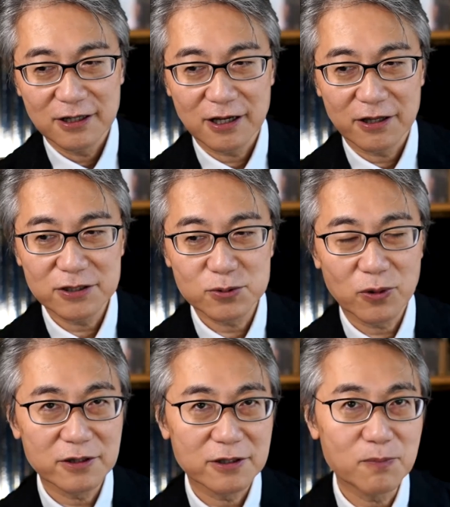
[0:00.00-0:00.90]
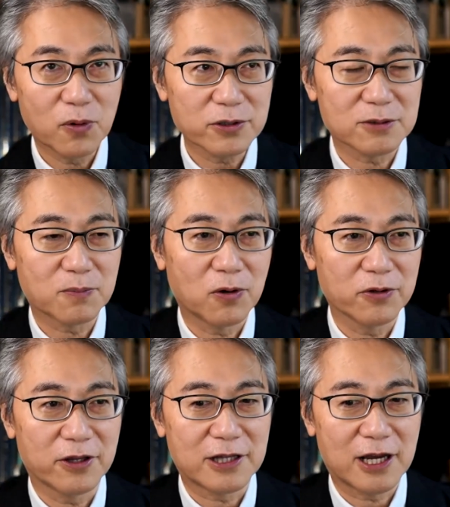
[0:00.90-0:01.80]
there's one important
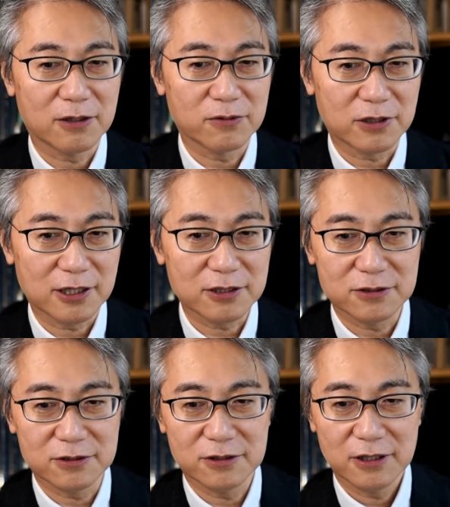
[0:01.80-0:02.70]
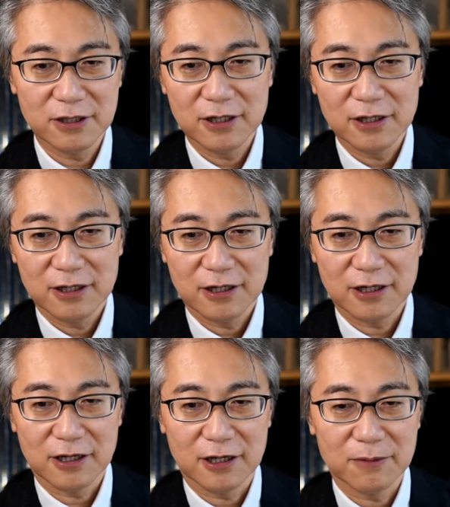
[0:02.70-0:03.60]
point that I would like to
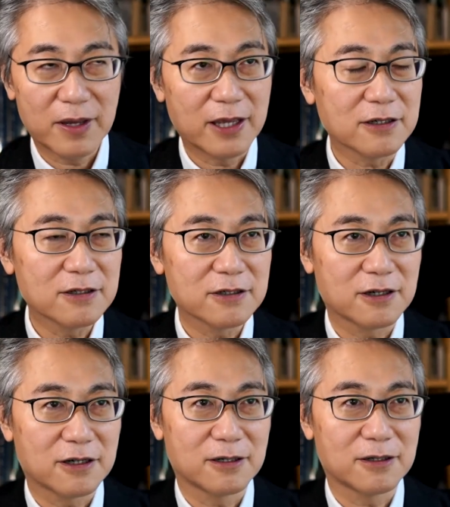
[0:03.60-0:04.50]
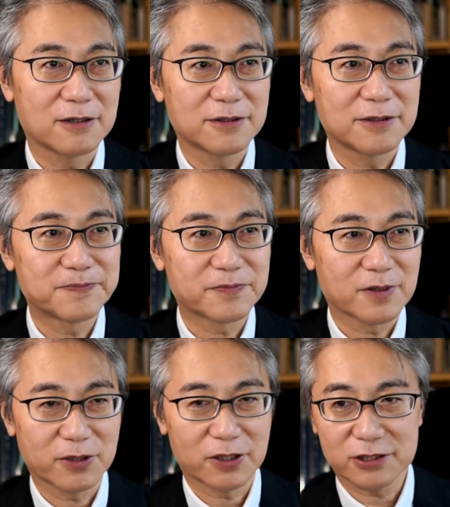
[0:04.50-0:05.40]
make
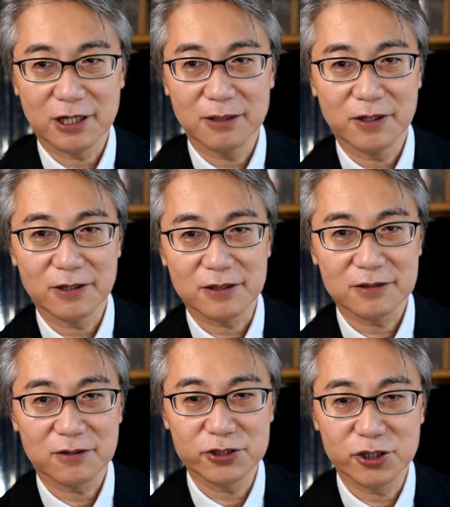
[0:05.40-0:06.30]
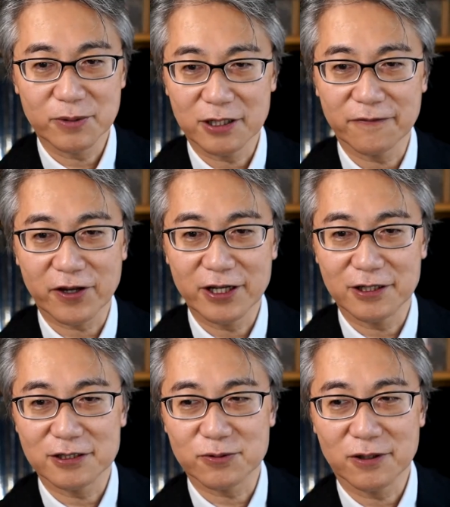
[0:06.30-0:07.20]
because I'm a consumer advocate
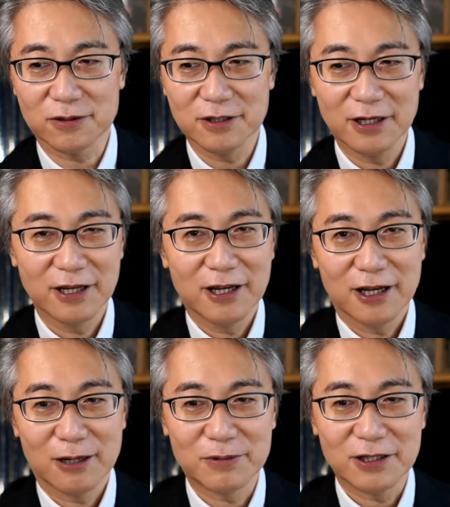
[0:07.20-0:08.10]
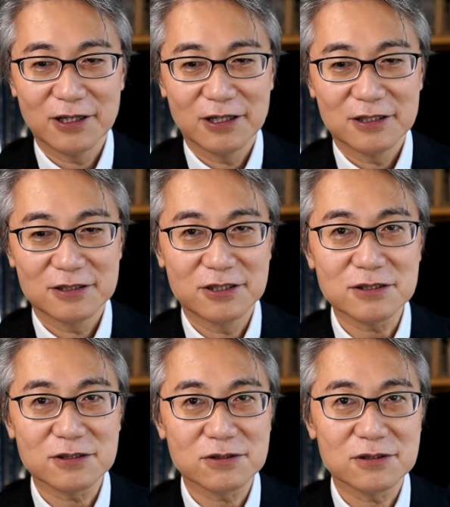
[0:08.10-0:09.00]
as well.
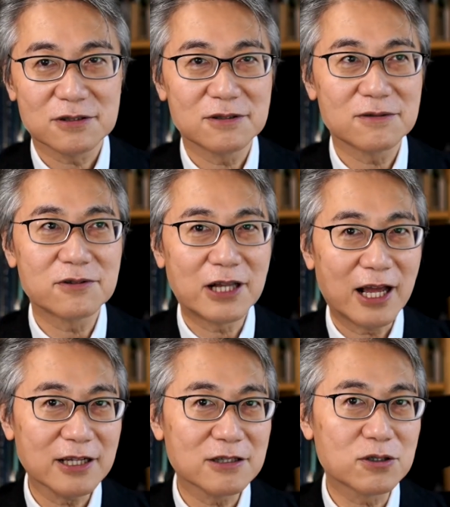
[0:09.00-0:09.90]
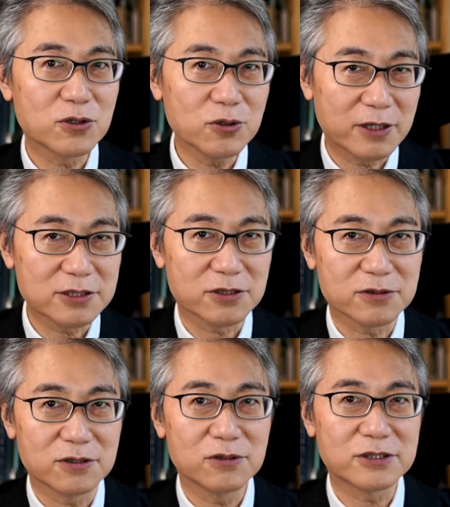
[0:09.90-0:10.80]
Just relying too much
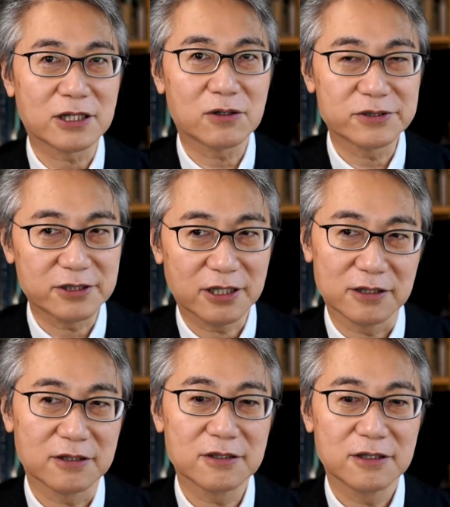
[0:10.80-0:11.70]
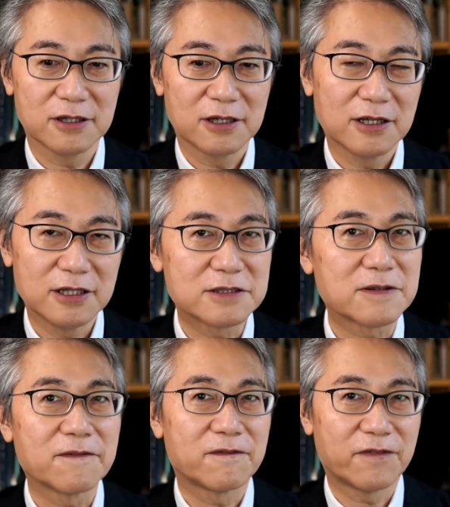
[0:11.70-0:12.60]
on user consent
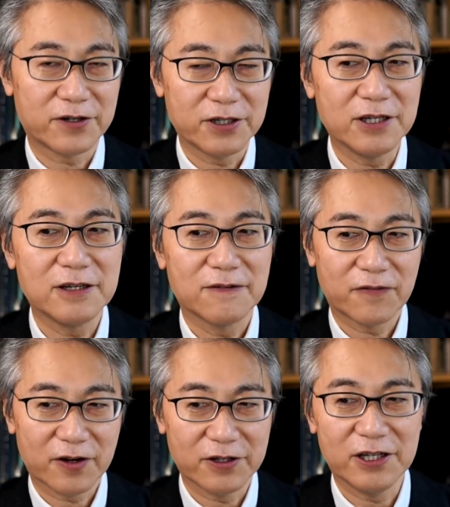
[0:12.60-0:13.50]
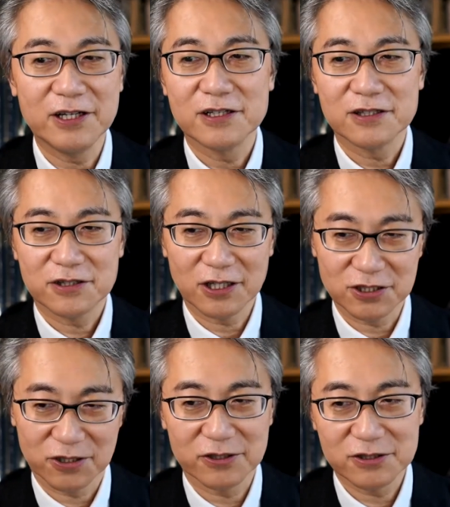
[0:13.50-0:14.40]
is very, very
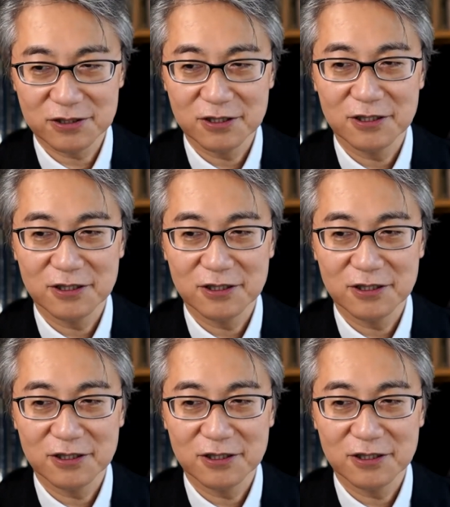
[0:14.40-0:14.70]
dangerous